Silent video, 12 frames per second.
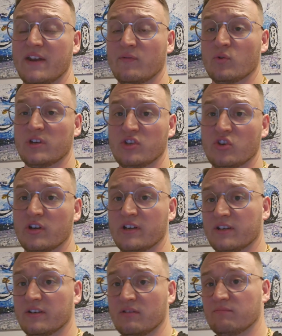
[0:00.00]
I've already done
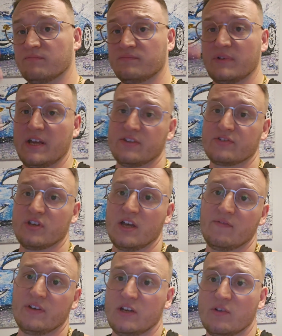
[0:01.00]
it, and I'll insert
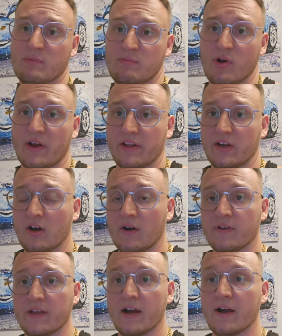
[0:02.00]
a video, I'll be browning it
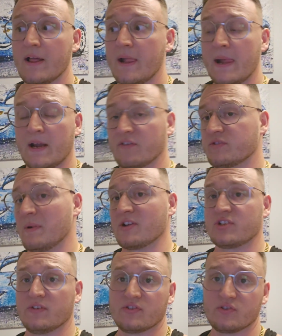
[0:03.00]
off here. And I
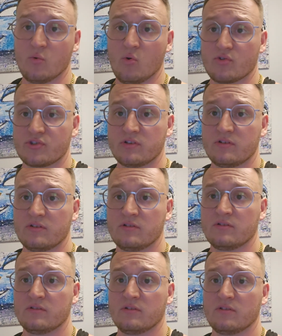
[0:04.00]
smashed in the sauce.
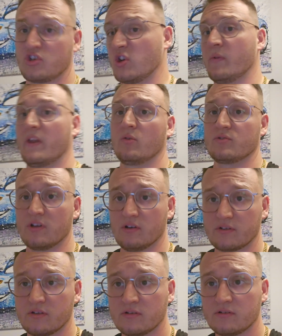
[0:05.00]
I'll show you what that looks
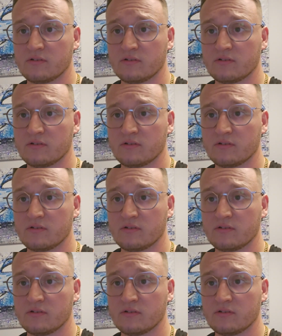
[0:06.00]
like.